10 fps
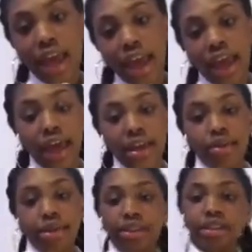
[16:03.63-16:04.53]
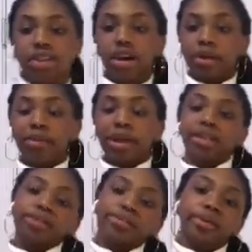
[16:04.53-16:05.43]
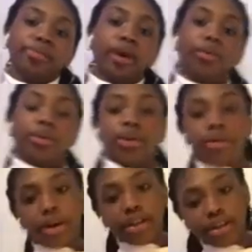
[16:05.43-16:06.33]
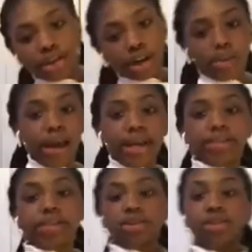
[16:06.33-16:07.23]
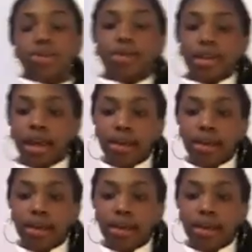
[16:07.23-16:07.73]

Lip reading: And I'm wearing the jogger pants, but probably wouldn't wear the jogger pants on a normal day.